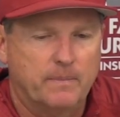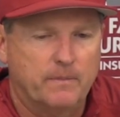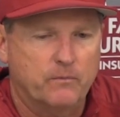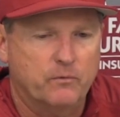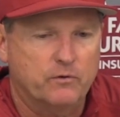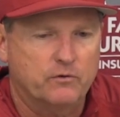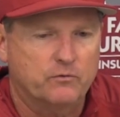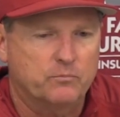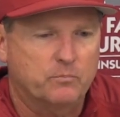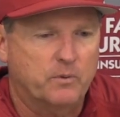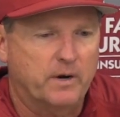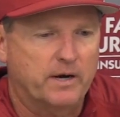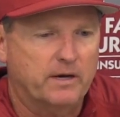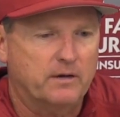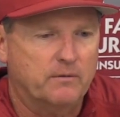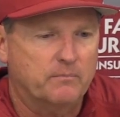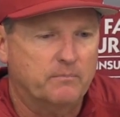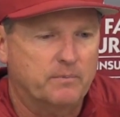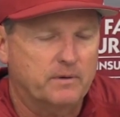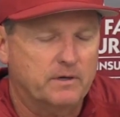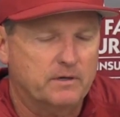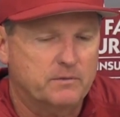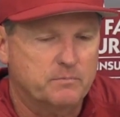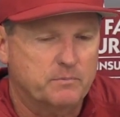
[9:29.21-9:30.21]
with his breaking
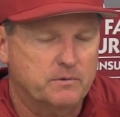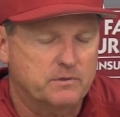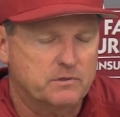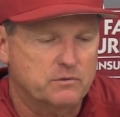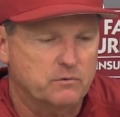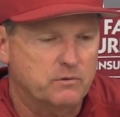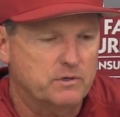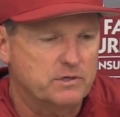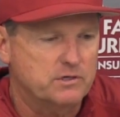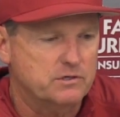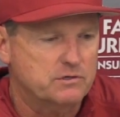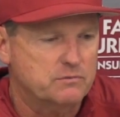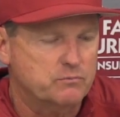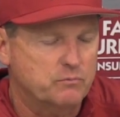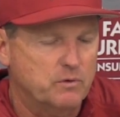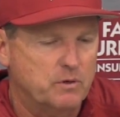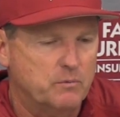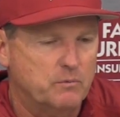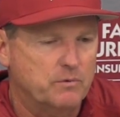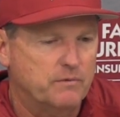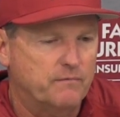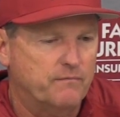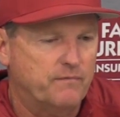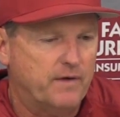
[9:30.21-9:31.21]
pitch, but so he just
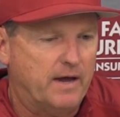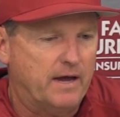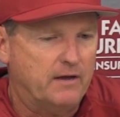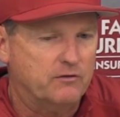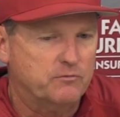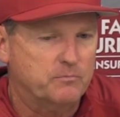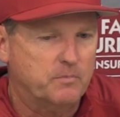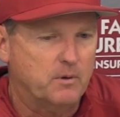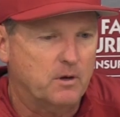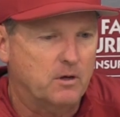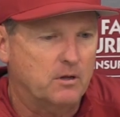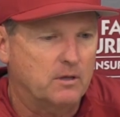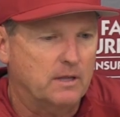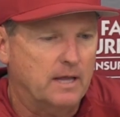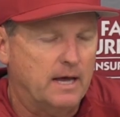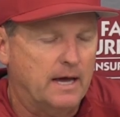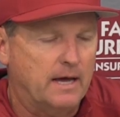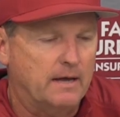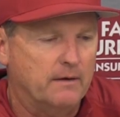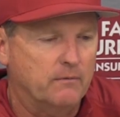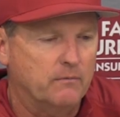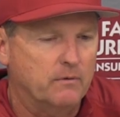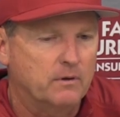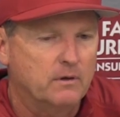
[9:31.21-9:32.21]
went with the fastball a
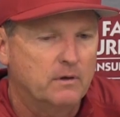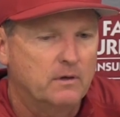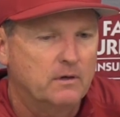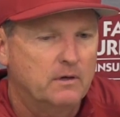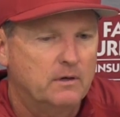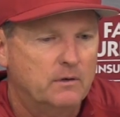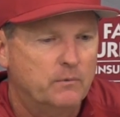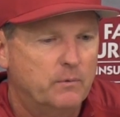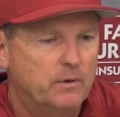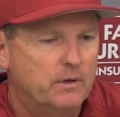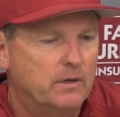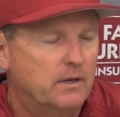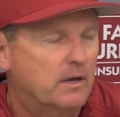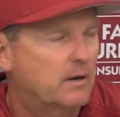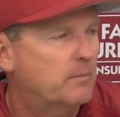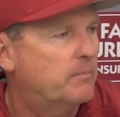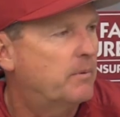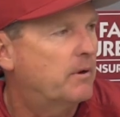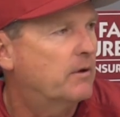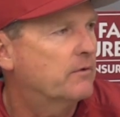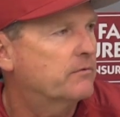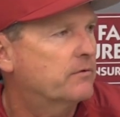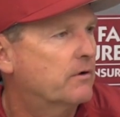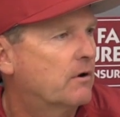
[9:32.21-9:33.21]
lot, and we had a lot of
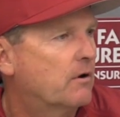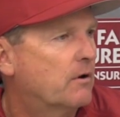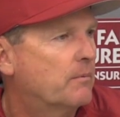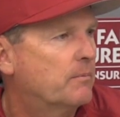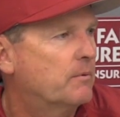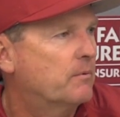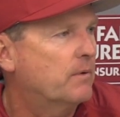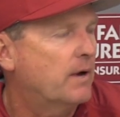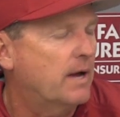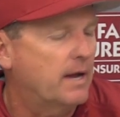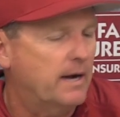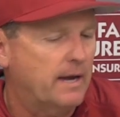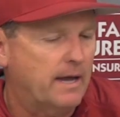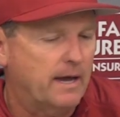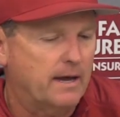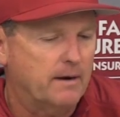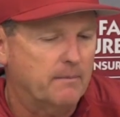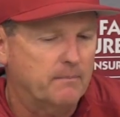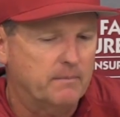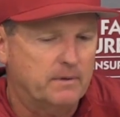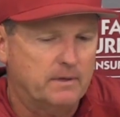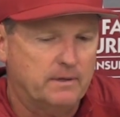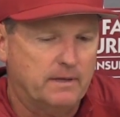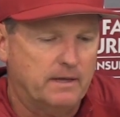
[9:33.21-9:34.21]
balls hard, but right at
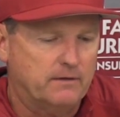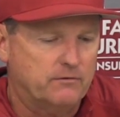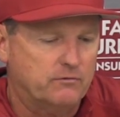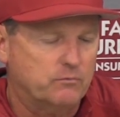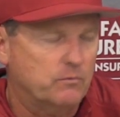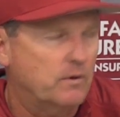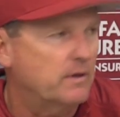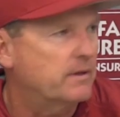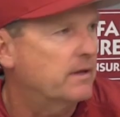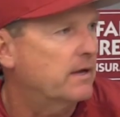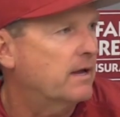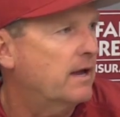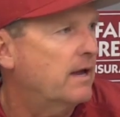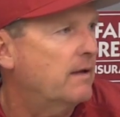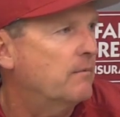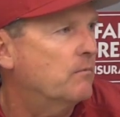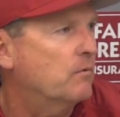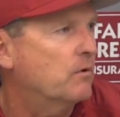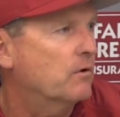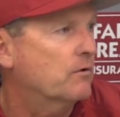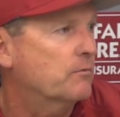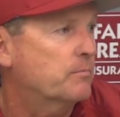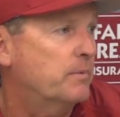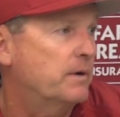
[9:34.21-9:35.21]
him, and that's the way the game
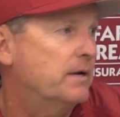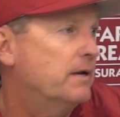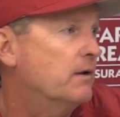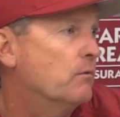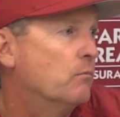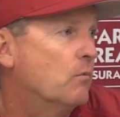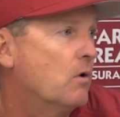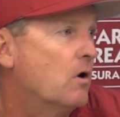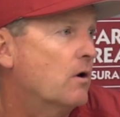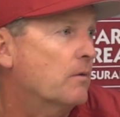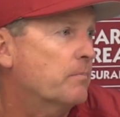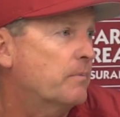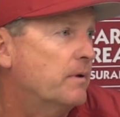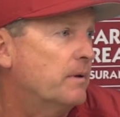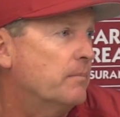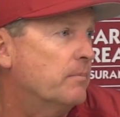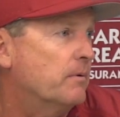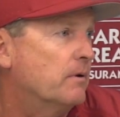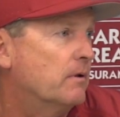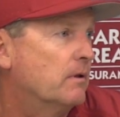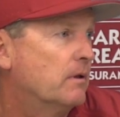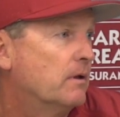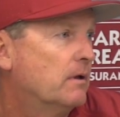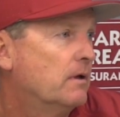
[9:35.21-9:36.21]
works. But he didn't walk
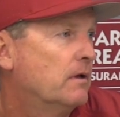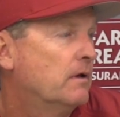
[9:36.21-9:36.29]
people.